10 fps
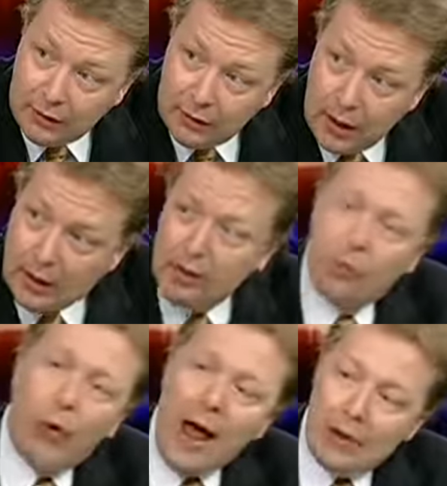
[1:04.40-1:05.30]
it,
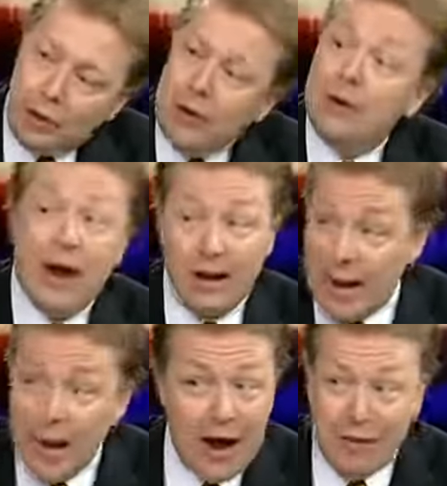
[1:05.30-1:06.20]
gradually, not,
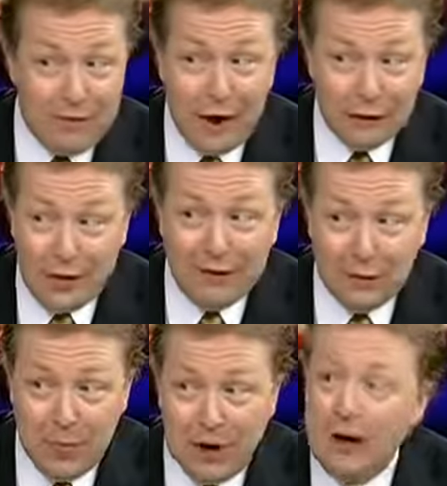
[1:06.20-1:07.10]
again, not fast enough
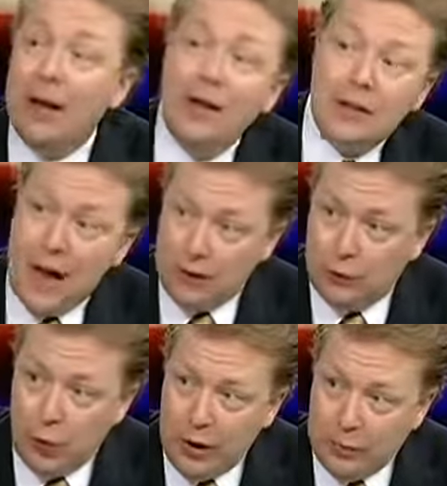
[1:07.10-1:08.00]
for me, down to
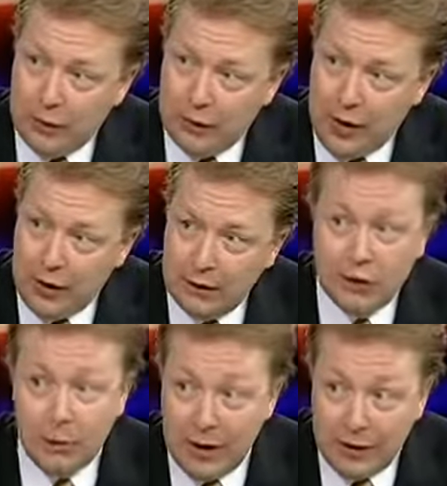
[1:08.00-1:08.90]
20%,
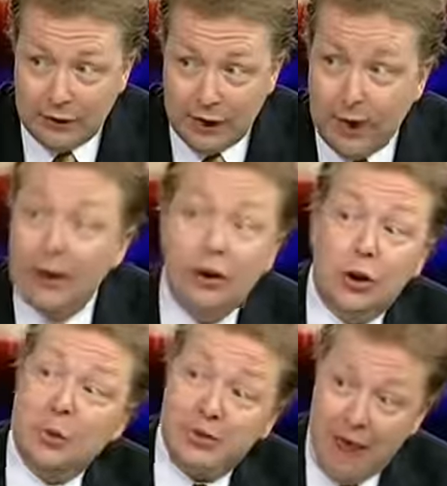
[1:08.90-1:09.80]
should have been 18 and it
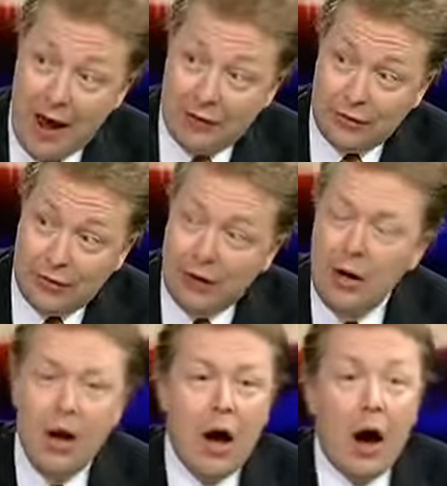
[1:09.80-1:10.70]
should have been faster.
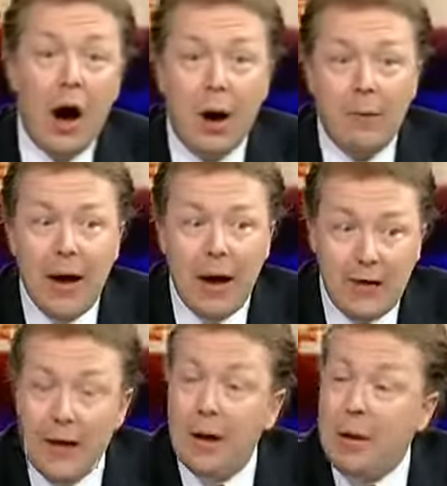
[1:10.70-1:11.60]
Um,
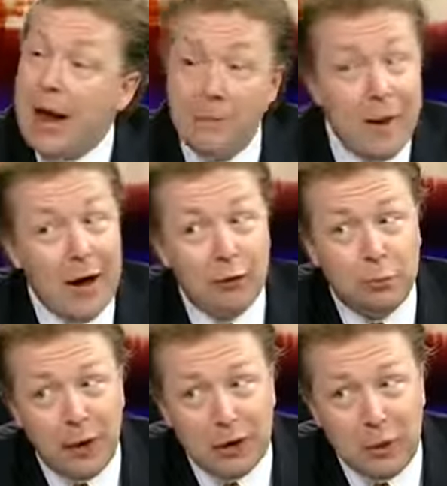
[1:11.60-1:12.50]
and then it had a balanced
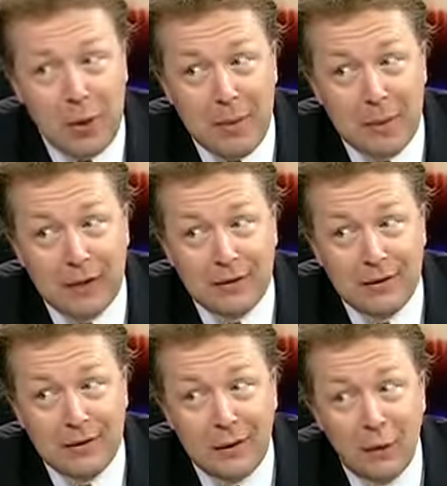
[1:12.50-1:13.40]
budget amendment.
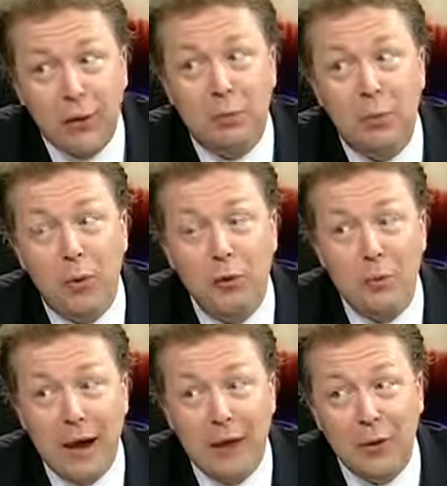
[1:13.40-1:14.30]
Which, which,
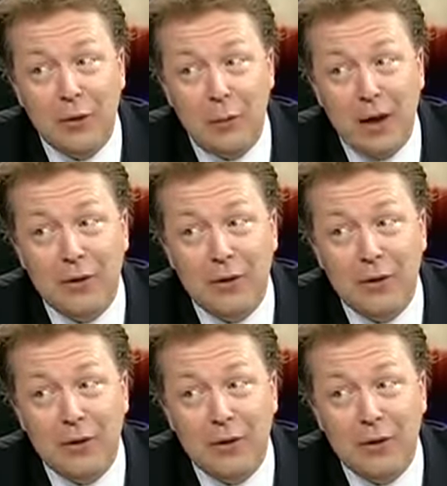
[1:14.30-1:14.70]
made, which made